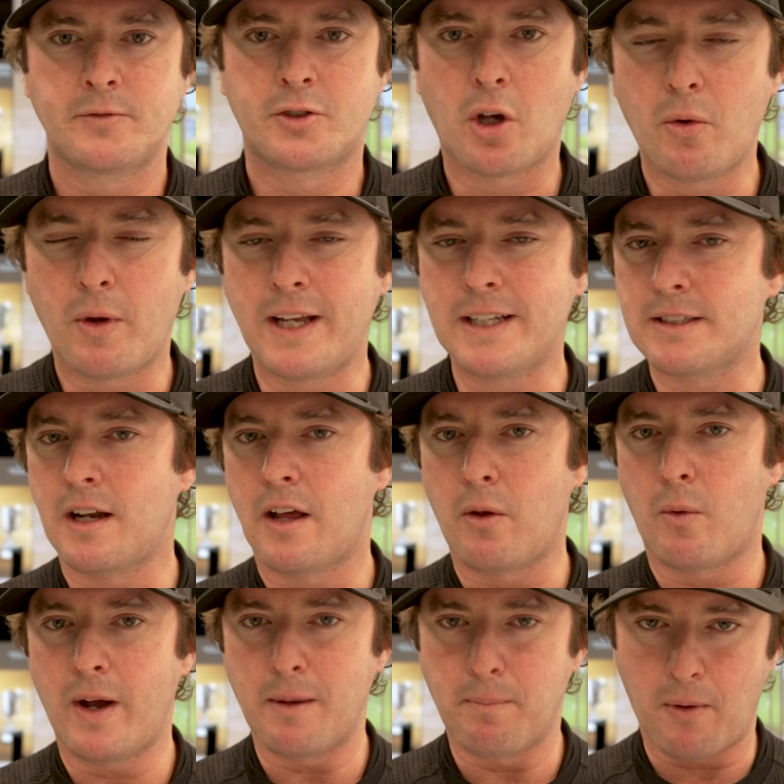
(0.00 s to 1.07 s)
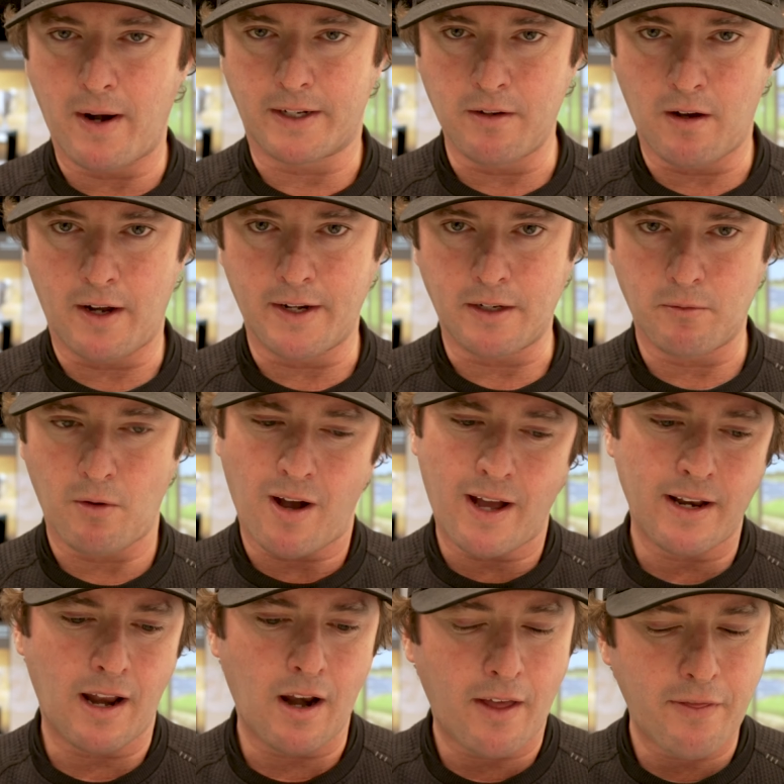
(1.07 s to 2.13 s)
So here's another way to break 90,
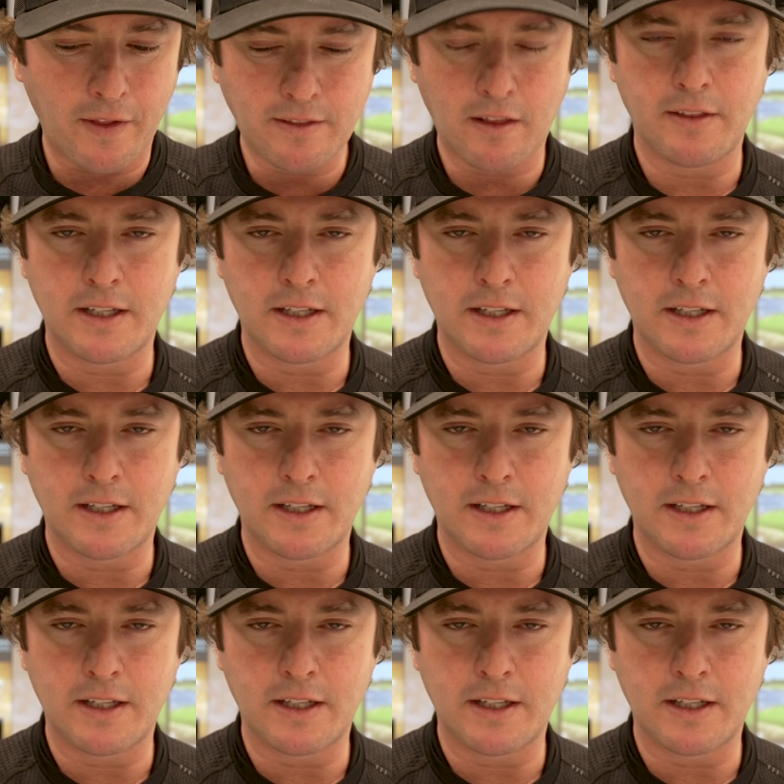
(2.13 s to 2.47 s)
right? And I think that